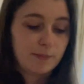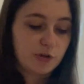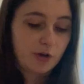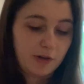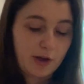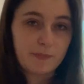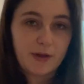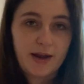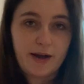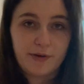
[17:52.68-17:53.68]
toning up
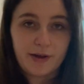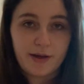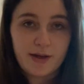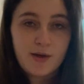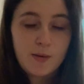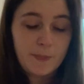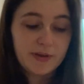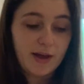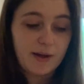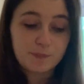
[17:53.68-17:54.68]
that area. But
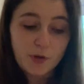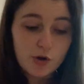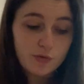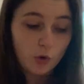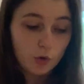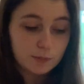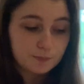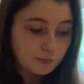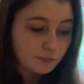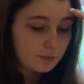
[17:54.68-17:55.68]
yeah, overall,
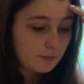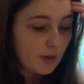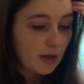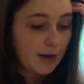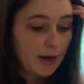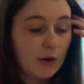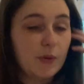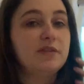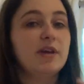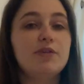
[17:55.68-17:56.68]
I
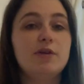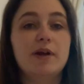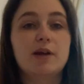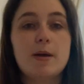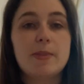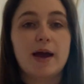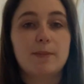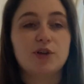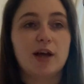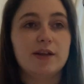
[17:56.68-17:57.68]
would definitely recommend the
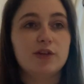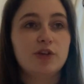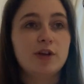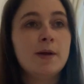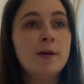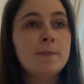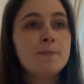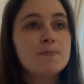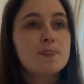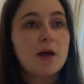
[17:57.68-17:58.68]
ab challenge.
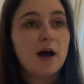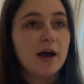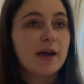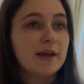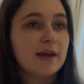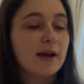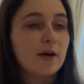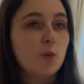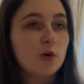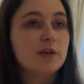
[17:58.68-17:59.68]
I
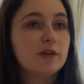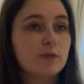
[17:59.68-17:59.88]
wouldn't